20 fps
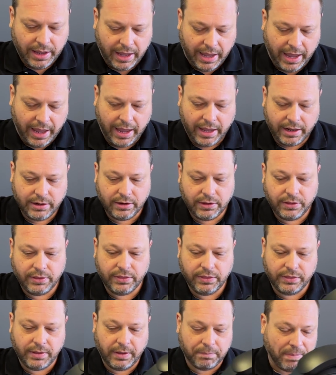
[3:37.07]
And
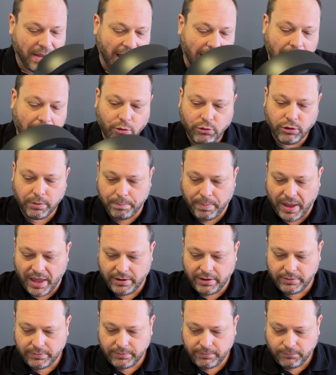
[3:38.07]
the power
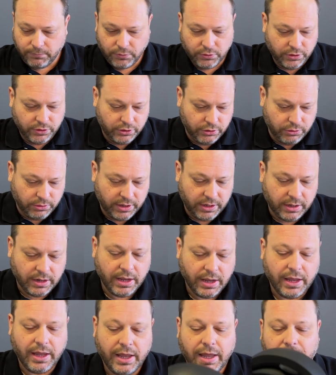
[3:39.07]
button for the unit
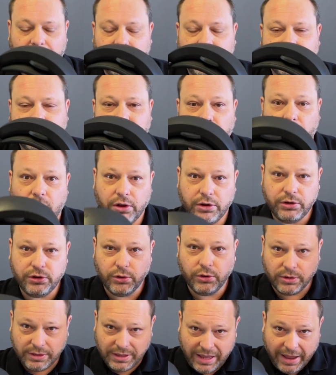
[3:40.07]
is on
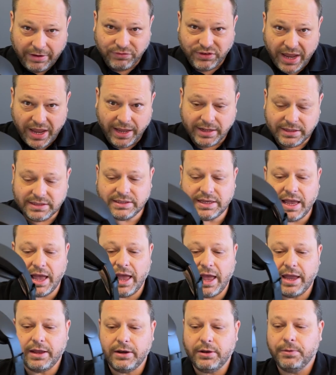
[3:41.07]
your left-hand
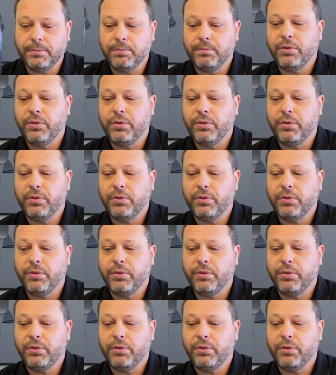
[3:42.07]
side